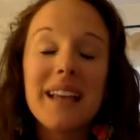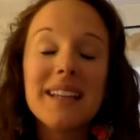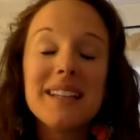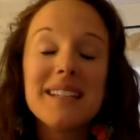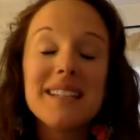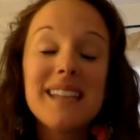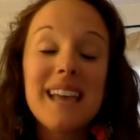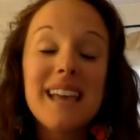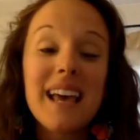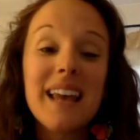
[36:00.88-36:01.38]

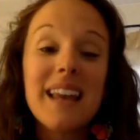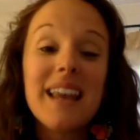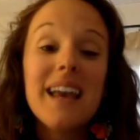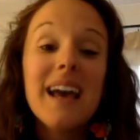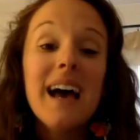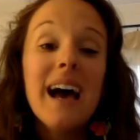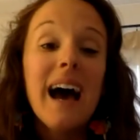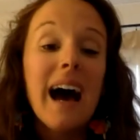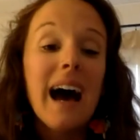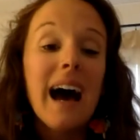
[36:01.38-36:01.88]
said,
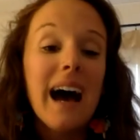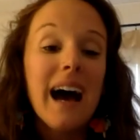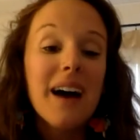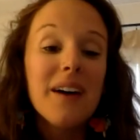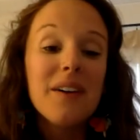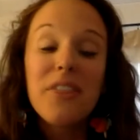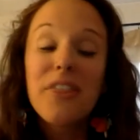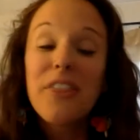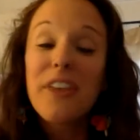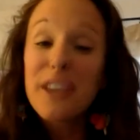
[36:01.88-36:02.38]

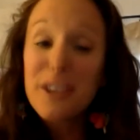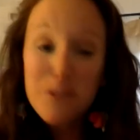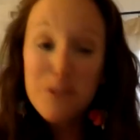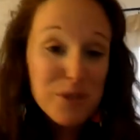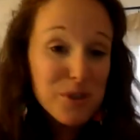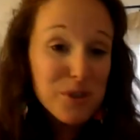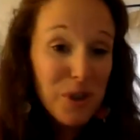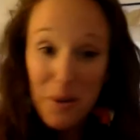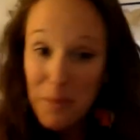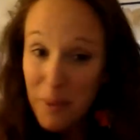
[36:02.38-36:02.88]
thank you
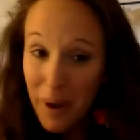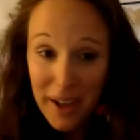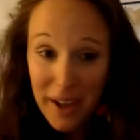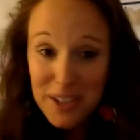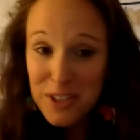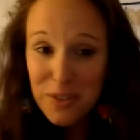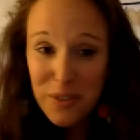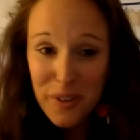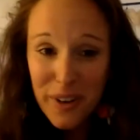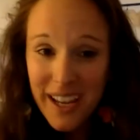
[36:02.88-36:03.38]
so
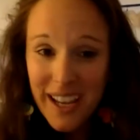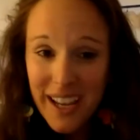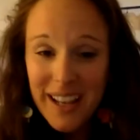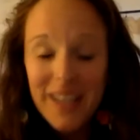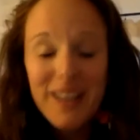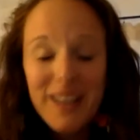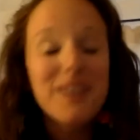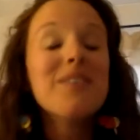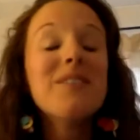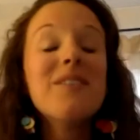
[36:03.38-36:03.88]
much for
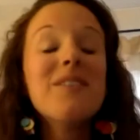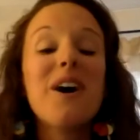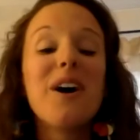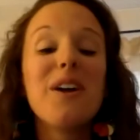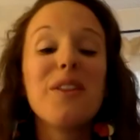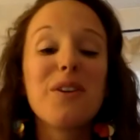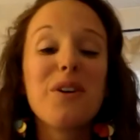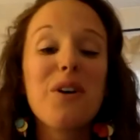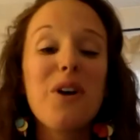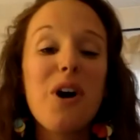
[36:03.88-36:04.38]
getting on
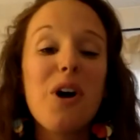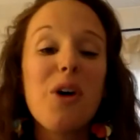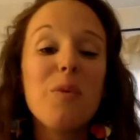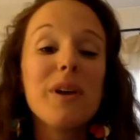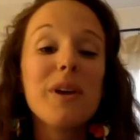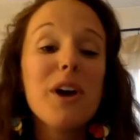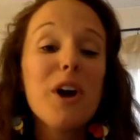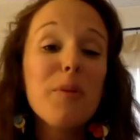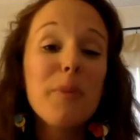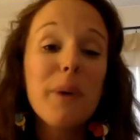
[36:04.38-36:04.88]
the call. We
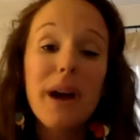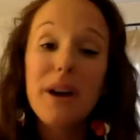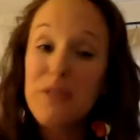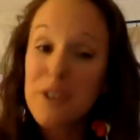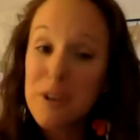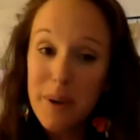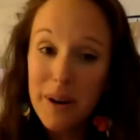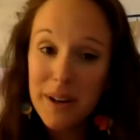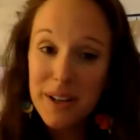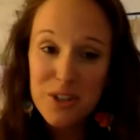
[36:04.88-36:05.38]
hope
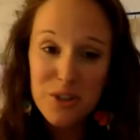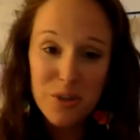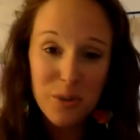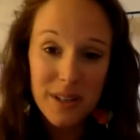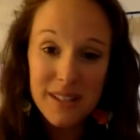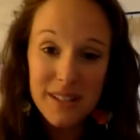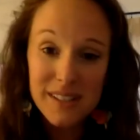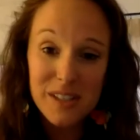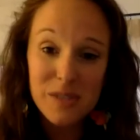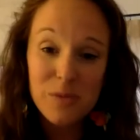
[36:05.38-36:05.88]
everybody
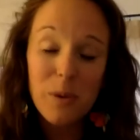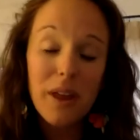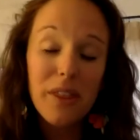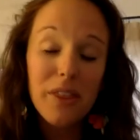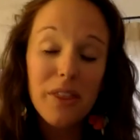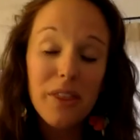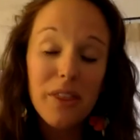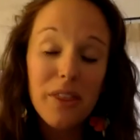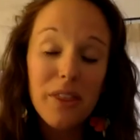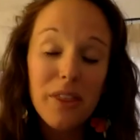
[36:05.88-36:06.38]
joins us,
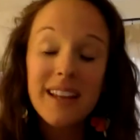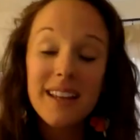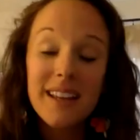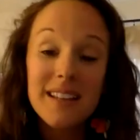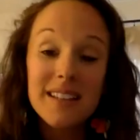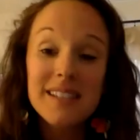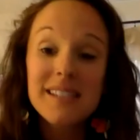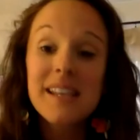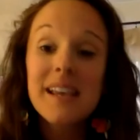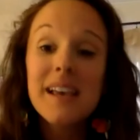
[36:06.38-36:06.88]
whether it
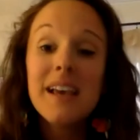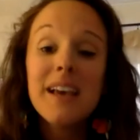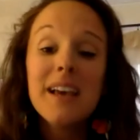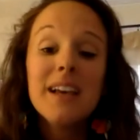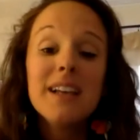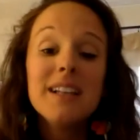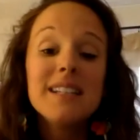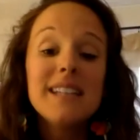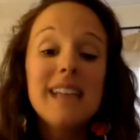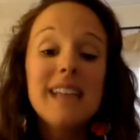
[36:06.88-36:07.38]
is
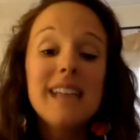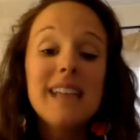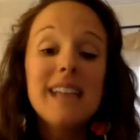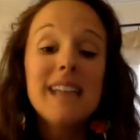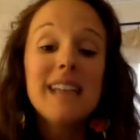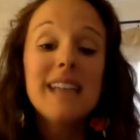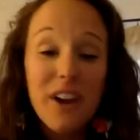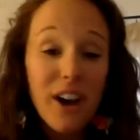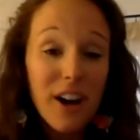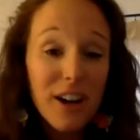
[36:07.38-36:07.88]
to
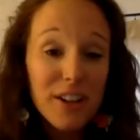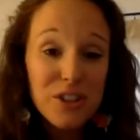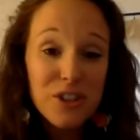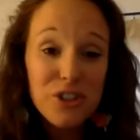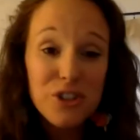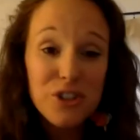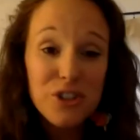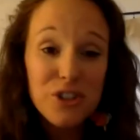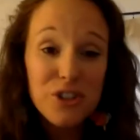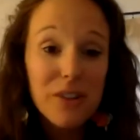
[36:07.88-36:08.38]
add the
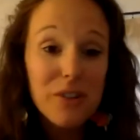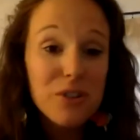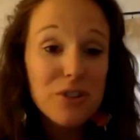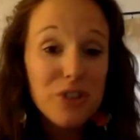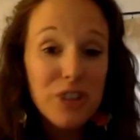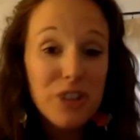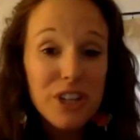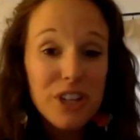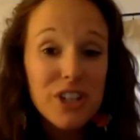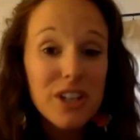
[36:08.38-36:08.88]
concentrated
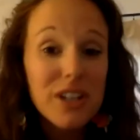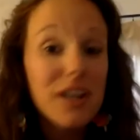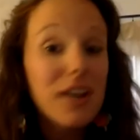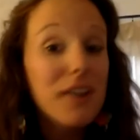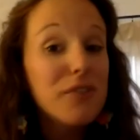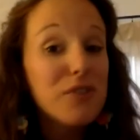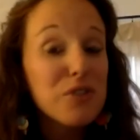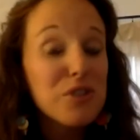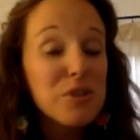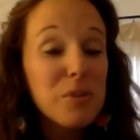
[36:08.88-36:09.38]
nutrition
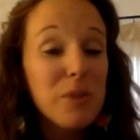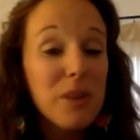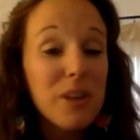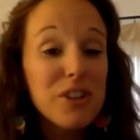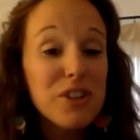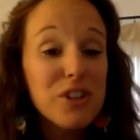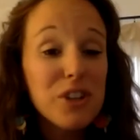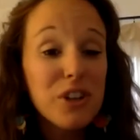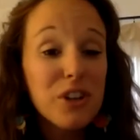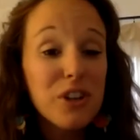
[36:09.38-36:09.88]
of Juice Plus
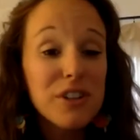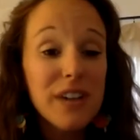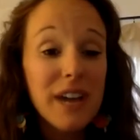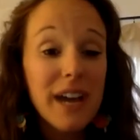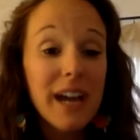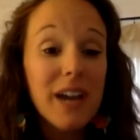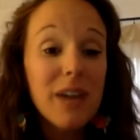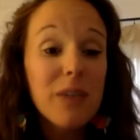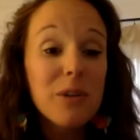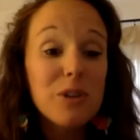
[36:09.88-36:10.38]
to your
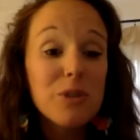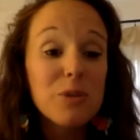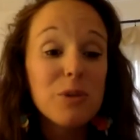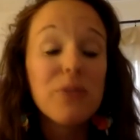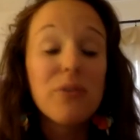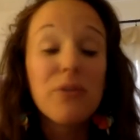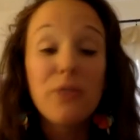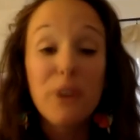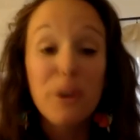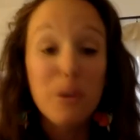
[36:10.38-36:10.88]
diet, which we
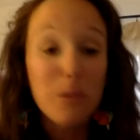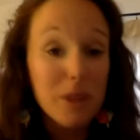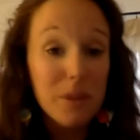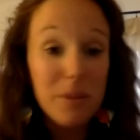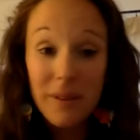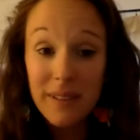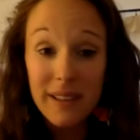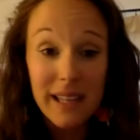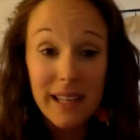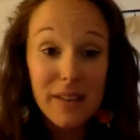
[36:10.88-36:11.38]
firmly
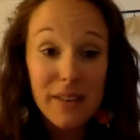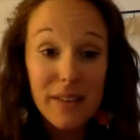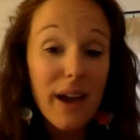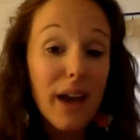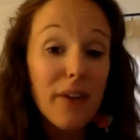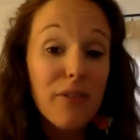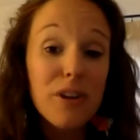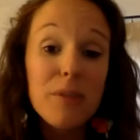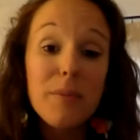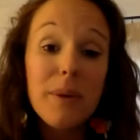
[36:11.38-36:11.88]
believe
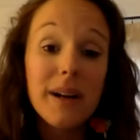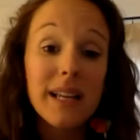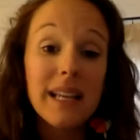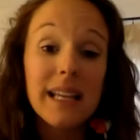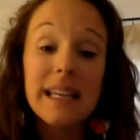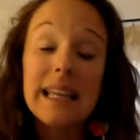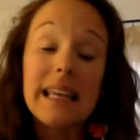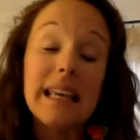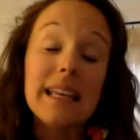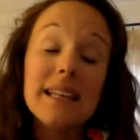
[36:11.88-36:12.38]
everybody
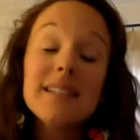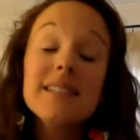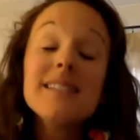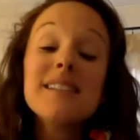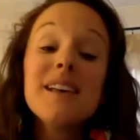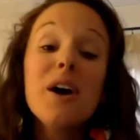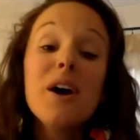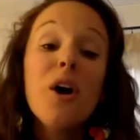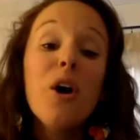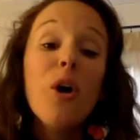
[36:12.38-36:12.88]
needs,
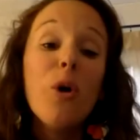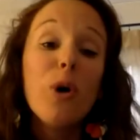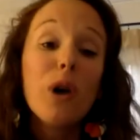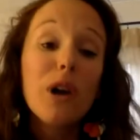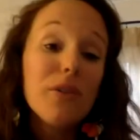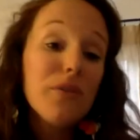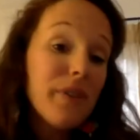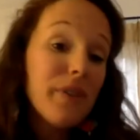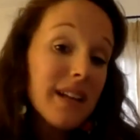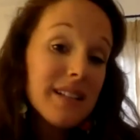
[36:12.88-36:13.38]
or
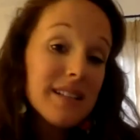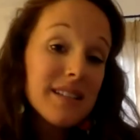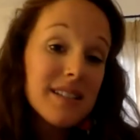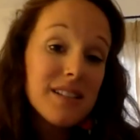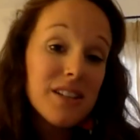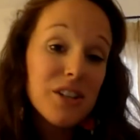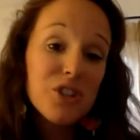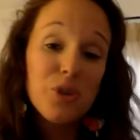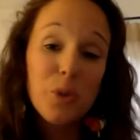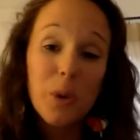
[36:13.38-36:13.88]
if it's
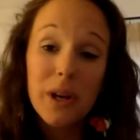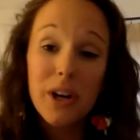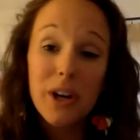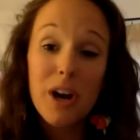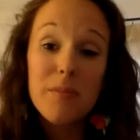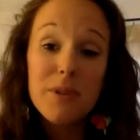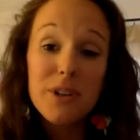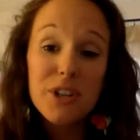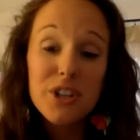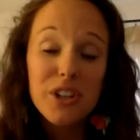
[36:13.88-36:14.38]
to join our
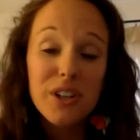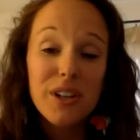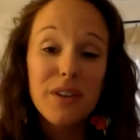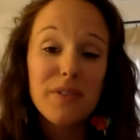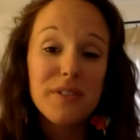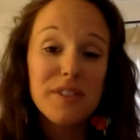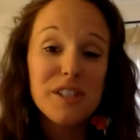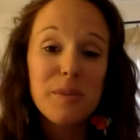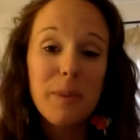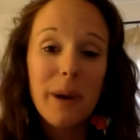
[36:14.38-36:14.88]
mission of
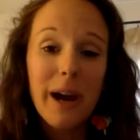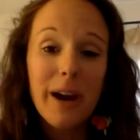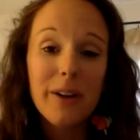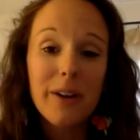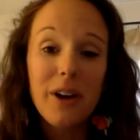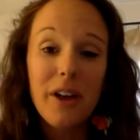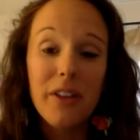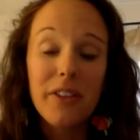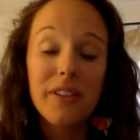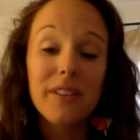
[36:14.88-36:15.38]
inspiring
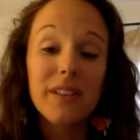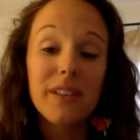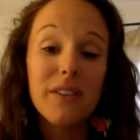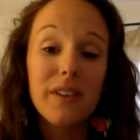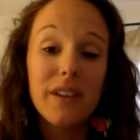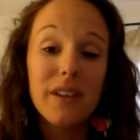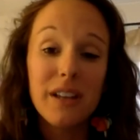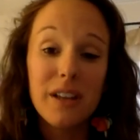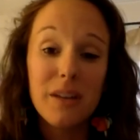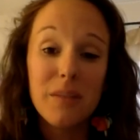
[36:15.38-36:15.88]
healthy
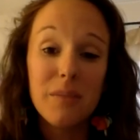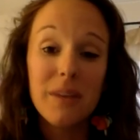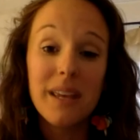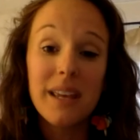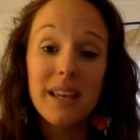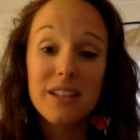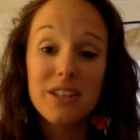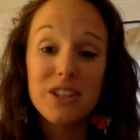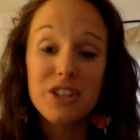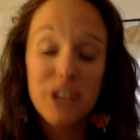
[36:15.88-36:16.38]
living and
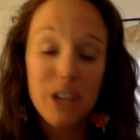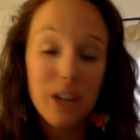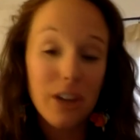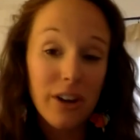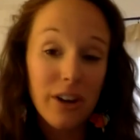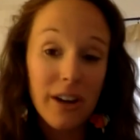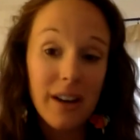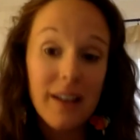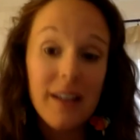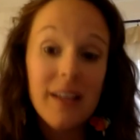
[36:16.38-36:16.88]
begin
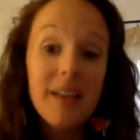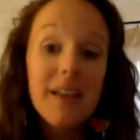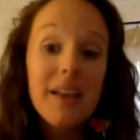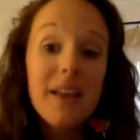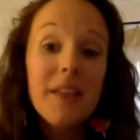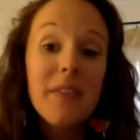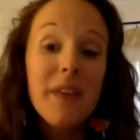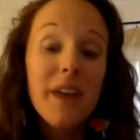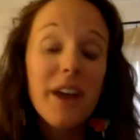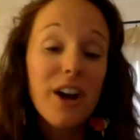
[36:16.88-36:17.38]
sharing
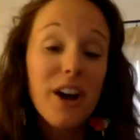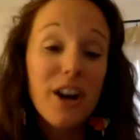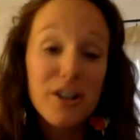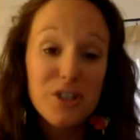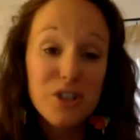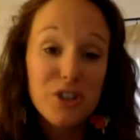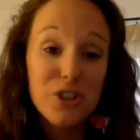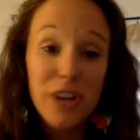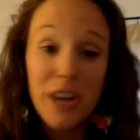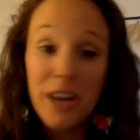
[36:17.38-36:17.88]
that
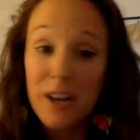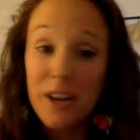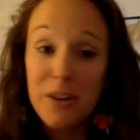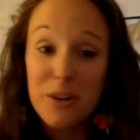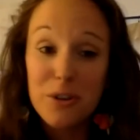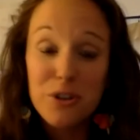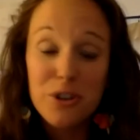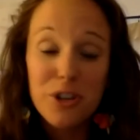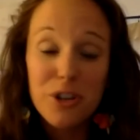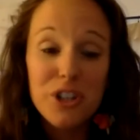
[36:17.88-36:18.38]
concentrated
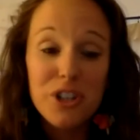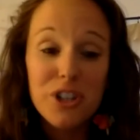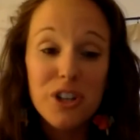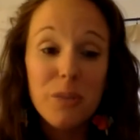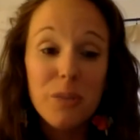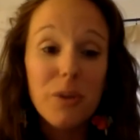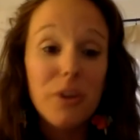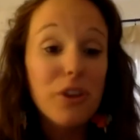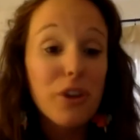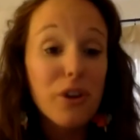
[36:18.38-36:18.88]
nutrition
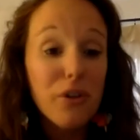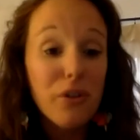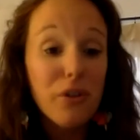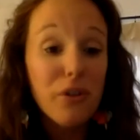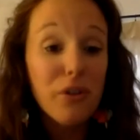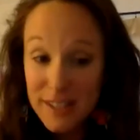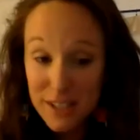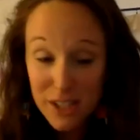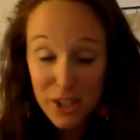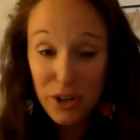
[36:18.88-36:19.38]
with your
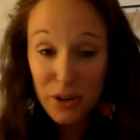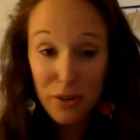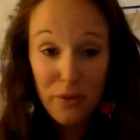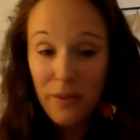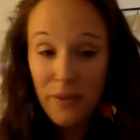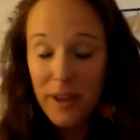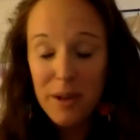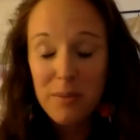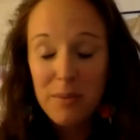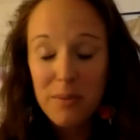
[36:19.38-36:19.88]
friends and your
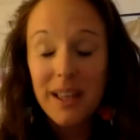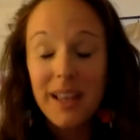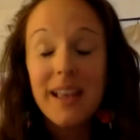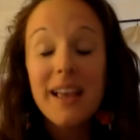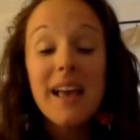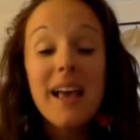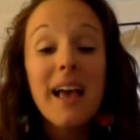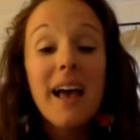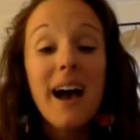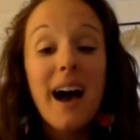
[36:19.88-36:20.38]
family,
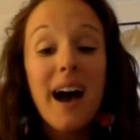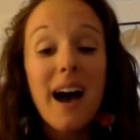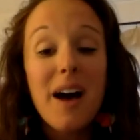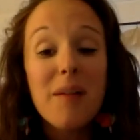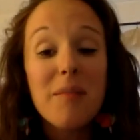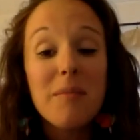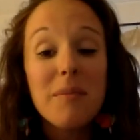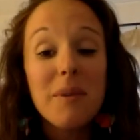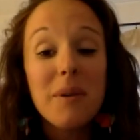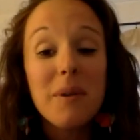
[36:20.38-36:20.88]

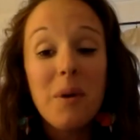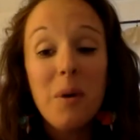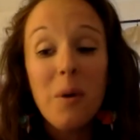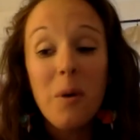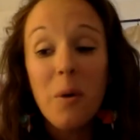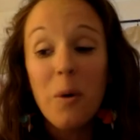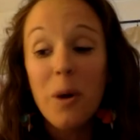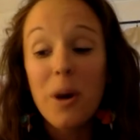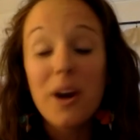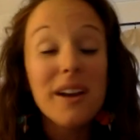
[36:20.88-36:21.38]
um,
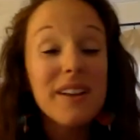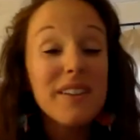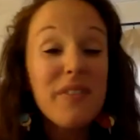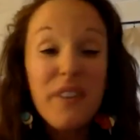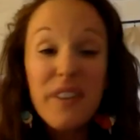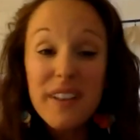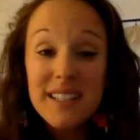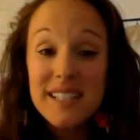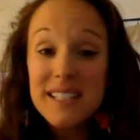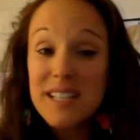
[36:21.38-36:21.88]
or if
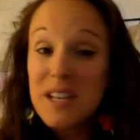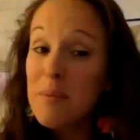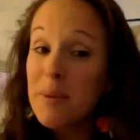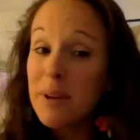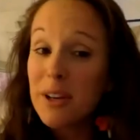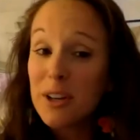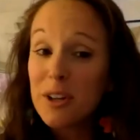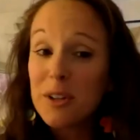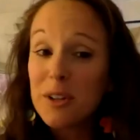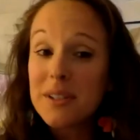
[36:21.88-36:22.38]
it's to
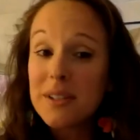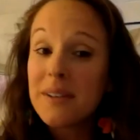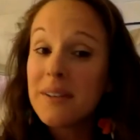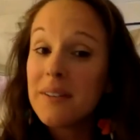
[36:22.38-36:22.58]
build